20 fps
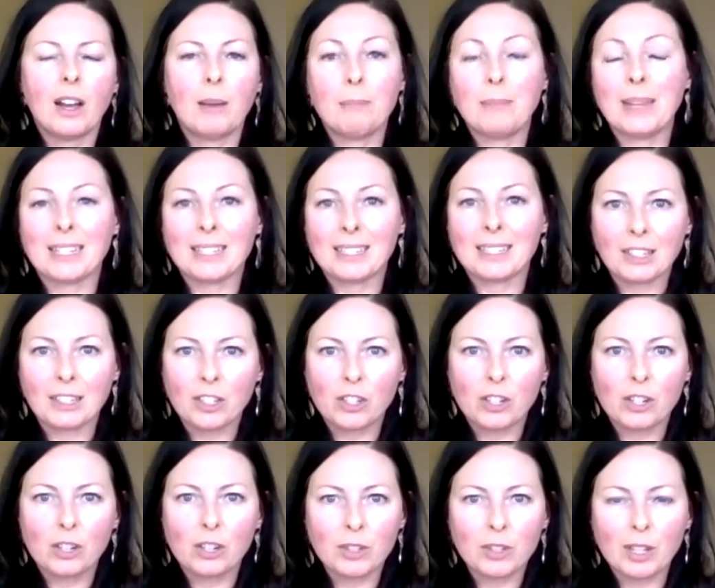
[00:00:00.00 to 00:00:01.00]
makes sense
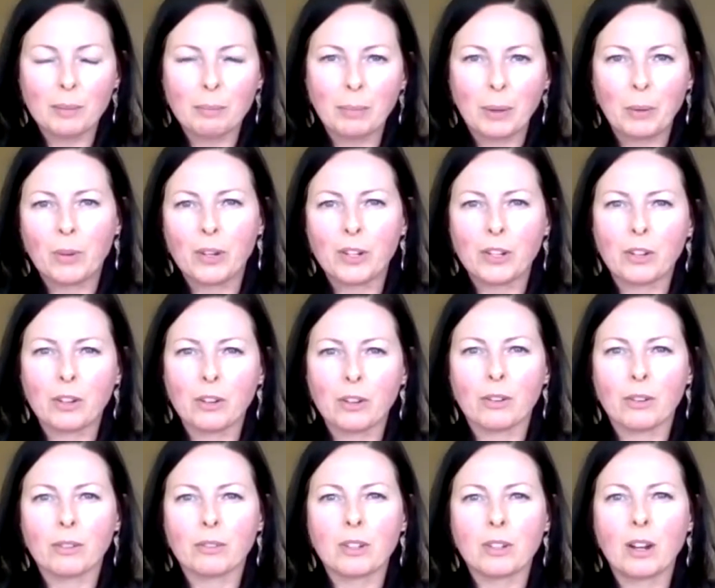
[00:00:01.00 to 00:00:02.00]
to use it, but when
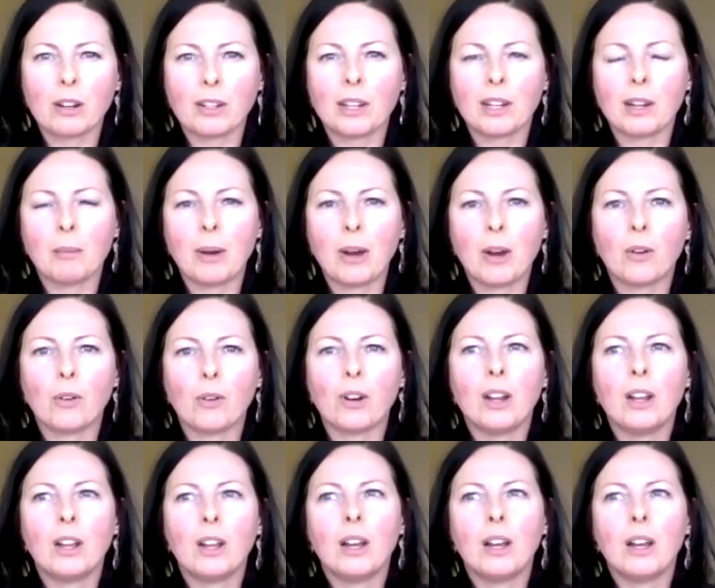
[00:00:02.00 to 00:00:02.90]
you're talking about